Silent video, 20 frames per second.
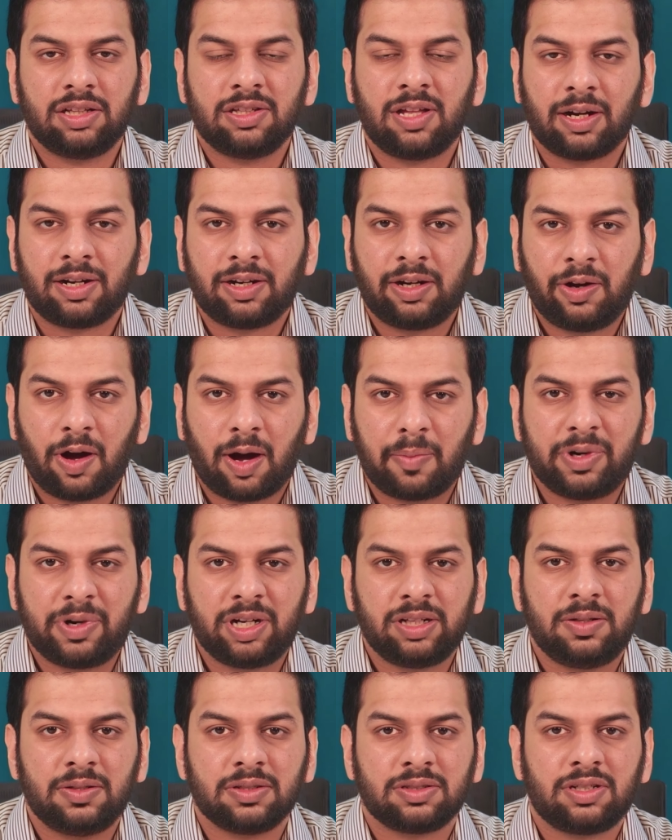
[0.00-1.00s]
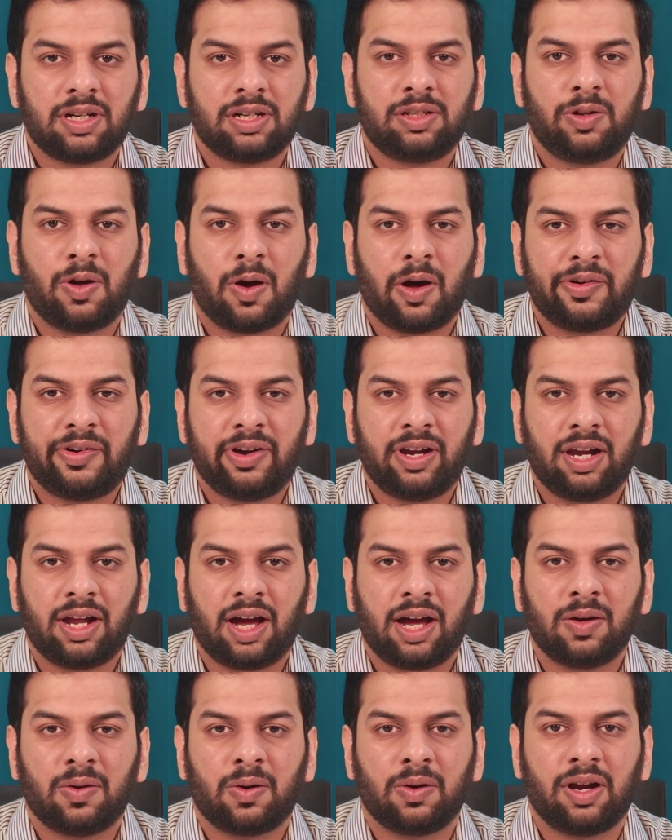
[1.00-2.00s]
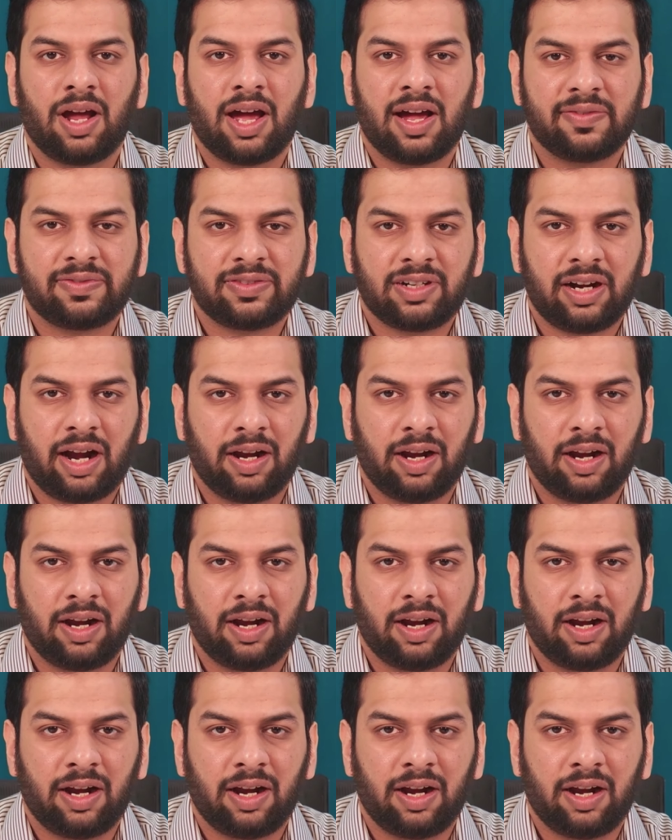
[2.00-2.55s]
The top producers don't rely on effort